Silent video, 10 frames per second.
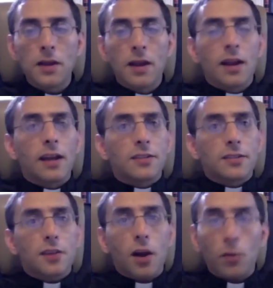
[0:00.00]

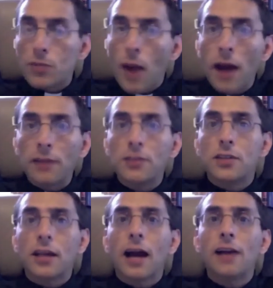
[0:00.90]
It's a response
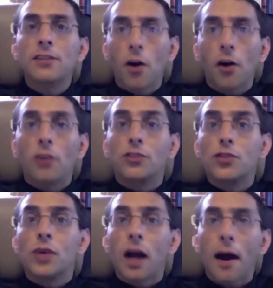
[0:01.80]
to God's call
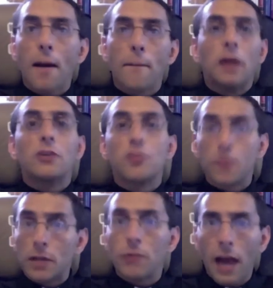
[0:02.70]
to come, to
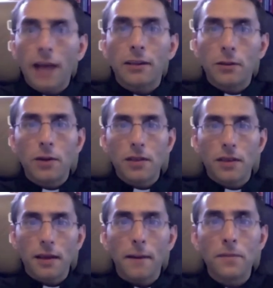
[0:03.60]
be united with
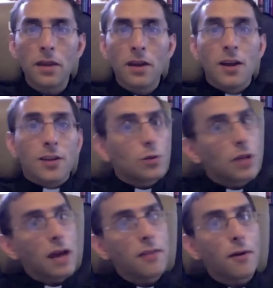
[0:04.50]
him. So
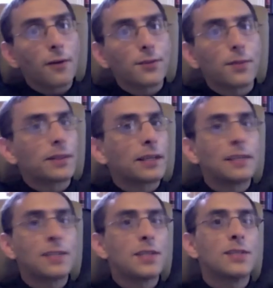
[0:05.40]
death ultimately
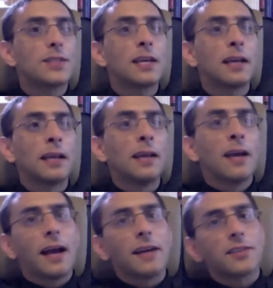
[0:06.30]
isn't seen
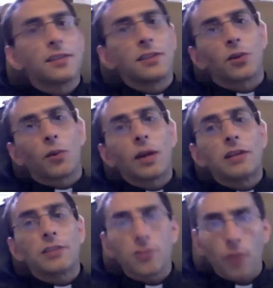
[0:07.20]
as this
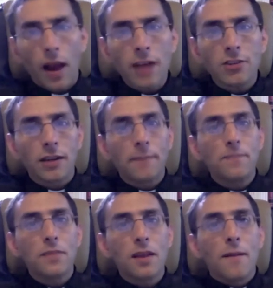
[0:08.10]
great tragedy,
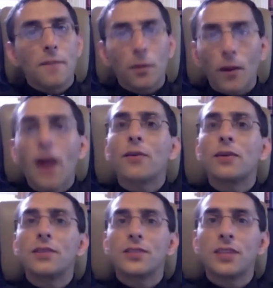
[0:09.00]
but rather
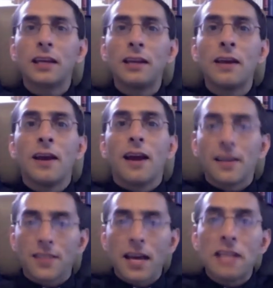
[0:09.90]
it's seen
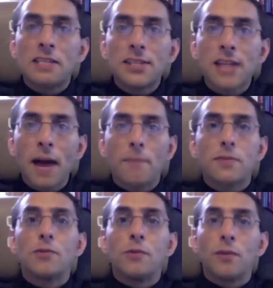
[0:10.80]
as that step
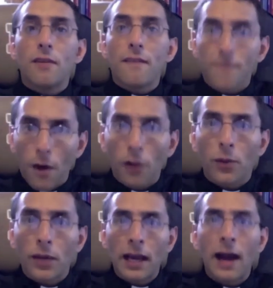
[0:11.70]
to
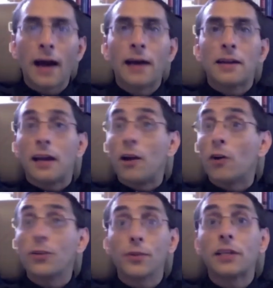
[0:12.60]
following God and
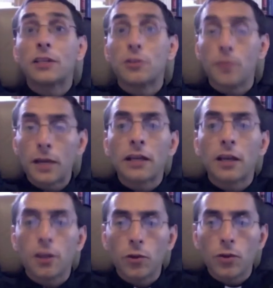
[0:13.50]
ultimately to
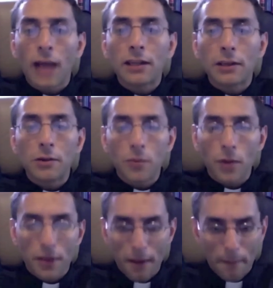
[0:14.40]
being united
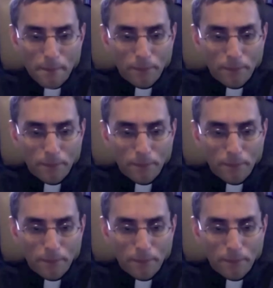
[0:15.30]
with him.